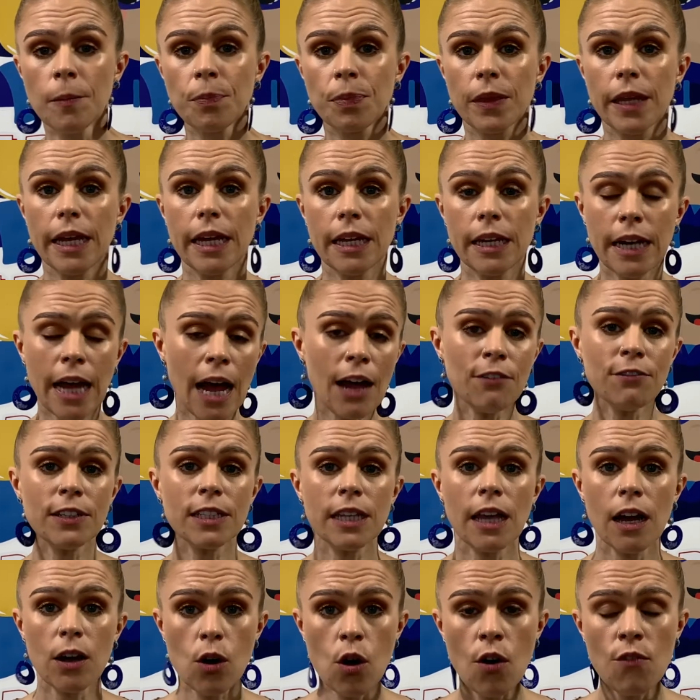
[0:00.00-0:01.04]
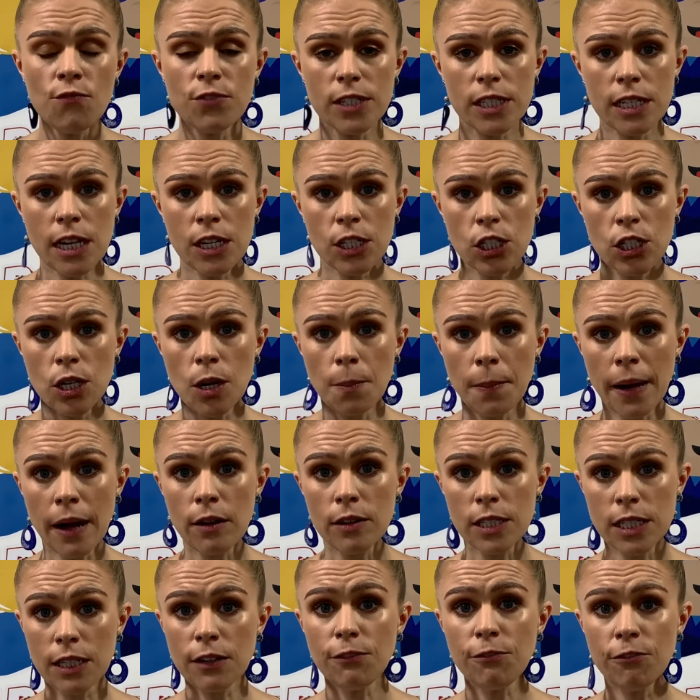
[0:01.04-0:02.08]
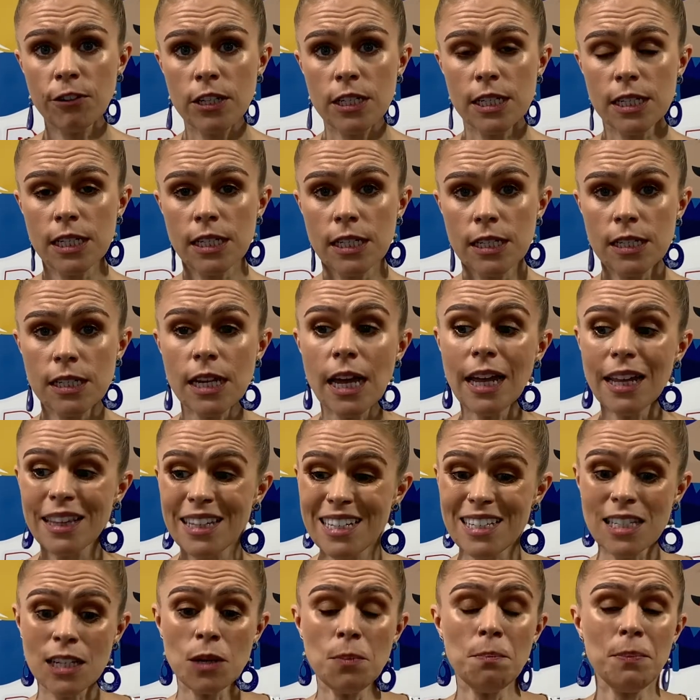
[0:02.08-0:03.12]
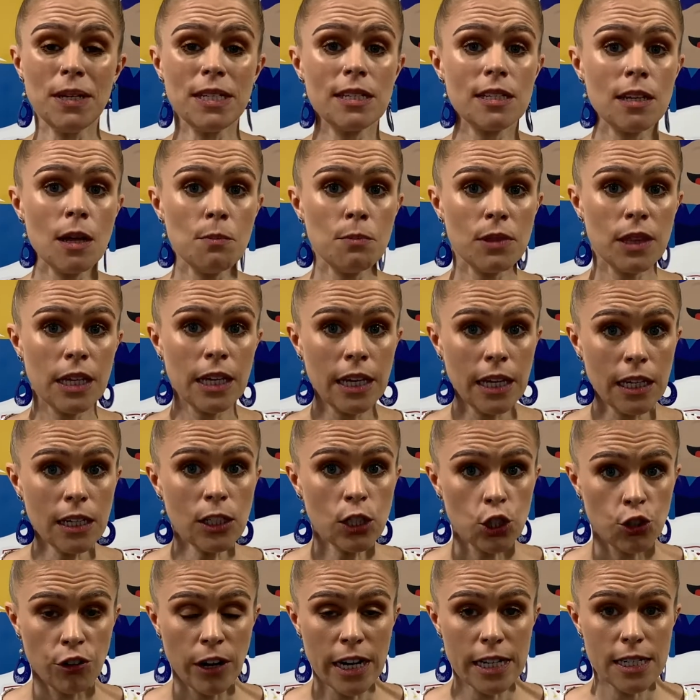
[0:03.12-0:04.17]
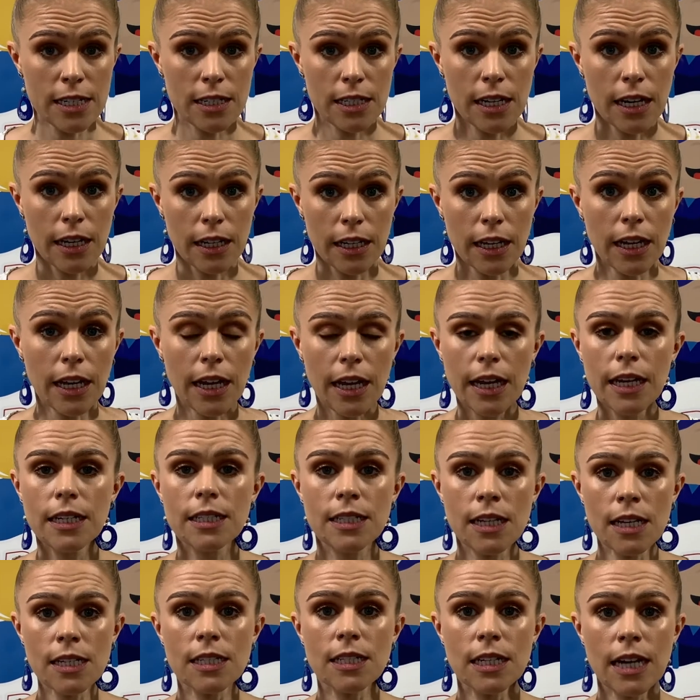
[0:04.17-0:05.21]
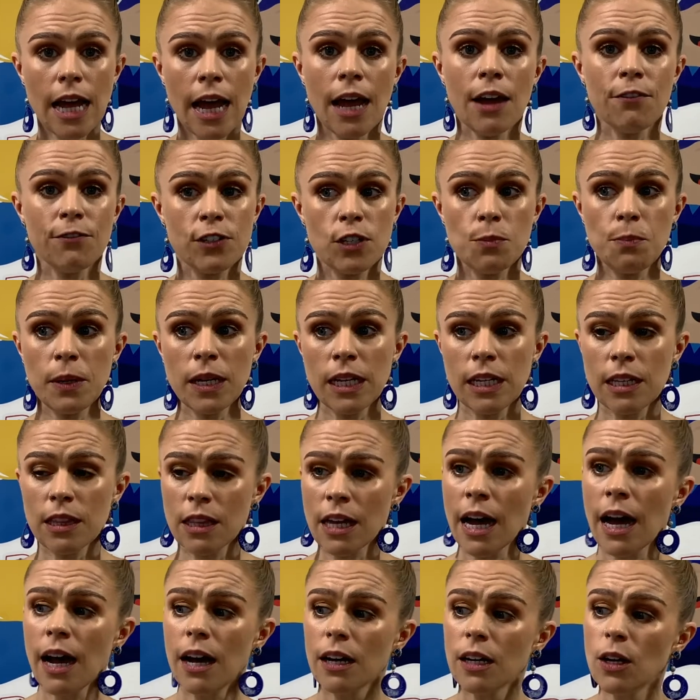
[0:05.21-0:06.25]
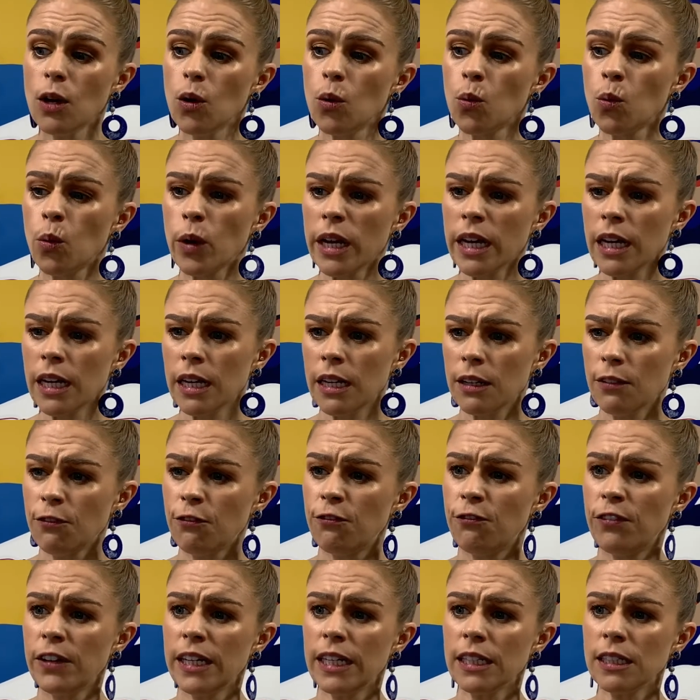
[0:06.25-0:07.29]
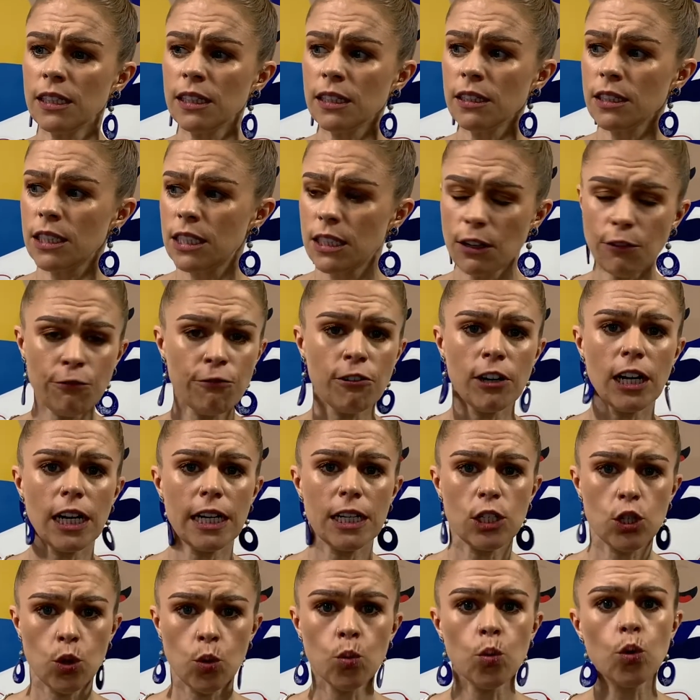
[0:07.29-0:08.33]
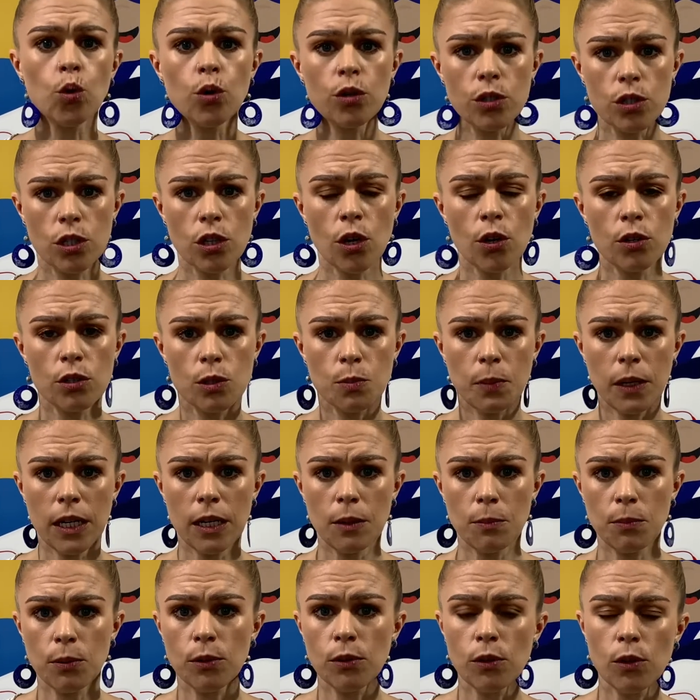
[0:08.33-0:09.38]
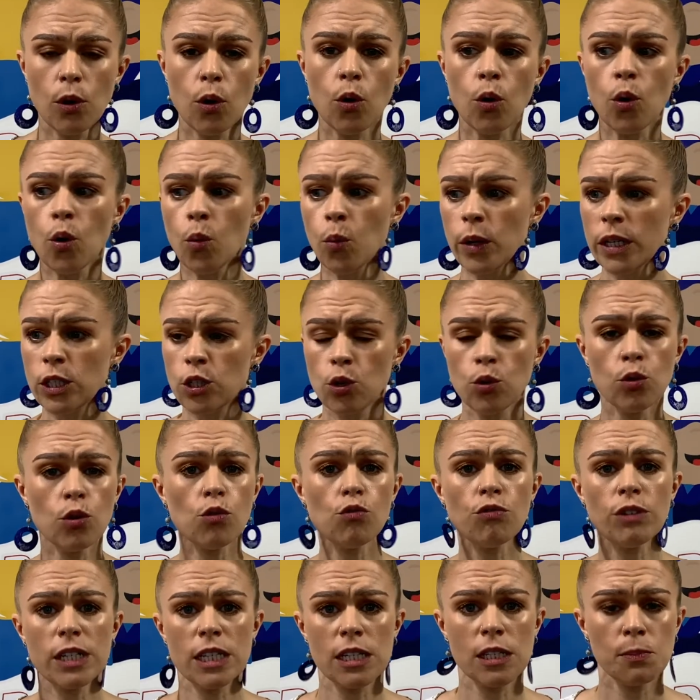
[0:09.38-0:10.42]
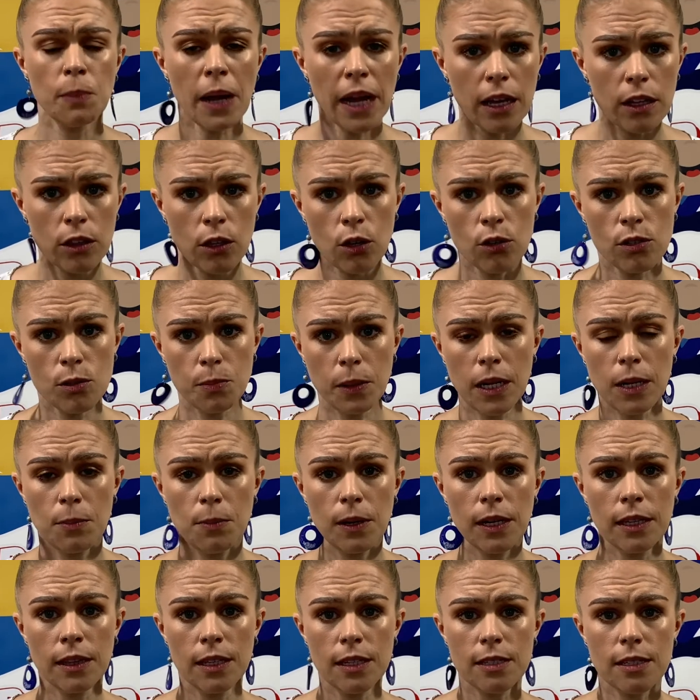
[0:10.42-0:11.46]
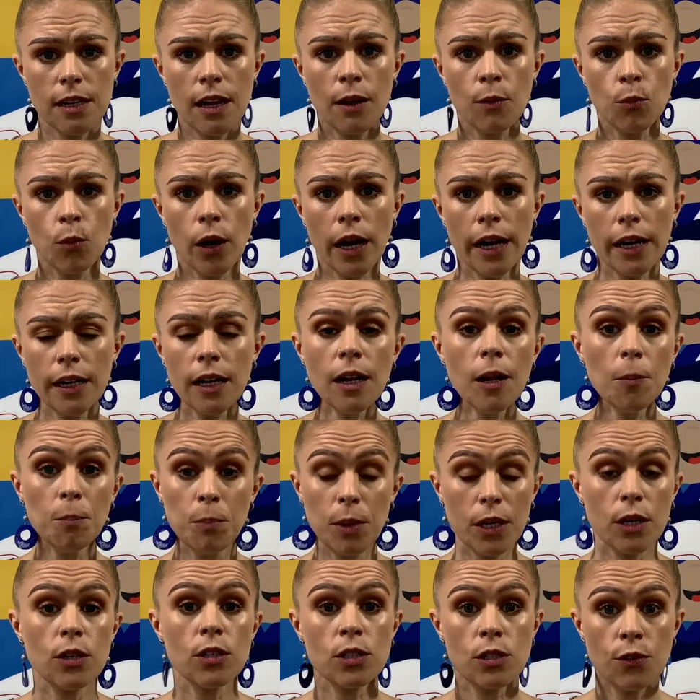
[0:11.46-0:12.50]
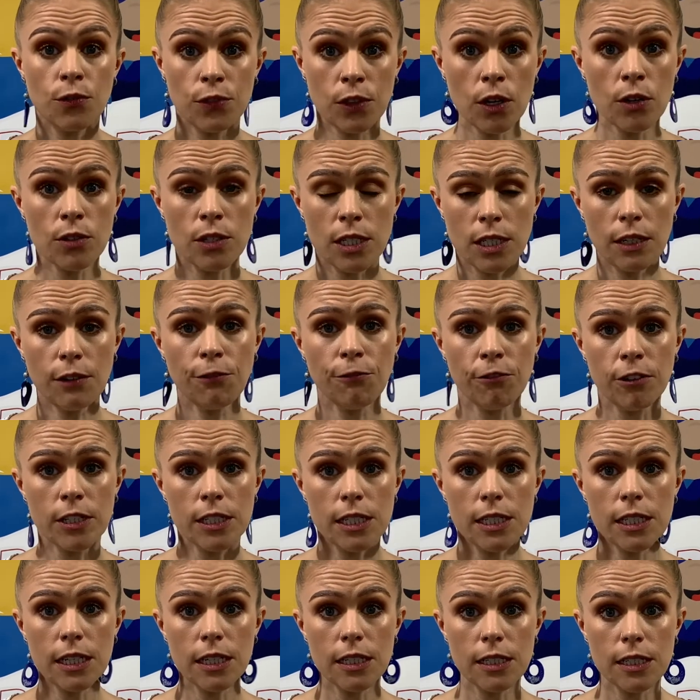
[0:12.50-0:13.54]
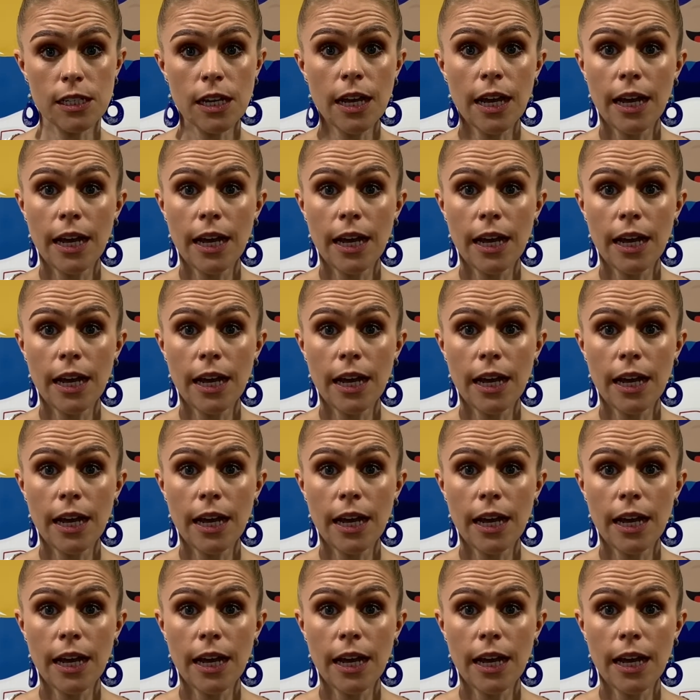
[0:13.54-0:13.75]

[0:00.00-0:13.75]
In having that conversation about differences, this can be something interesting. It doesn't have to be that we feel differently towards those people or we do not respect those people in the same way because of those differences.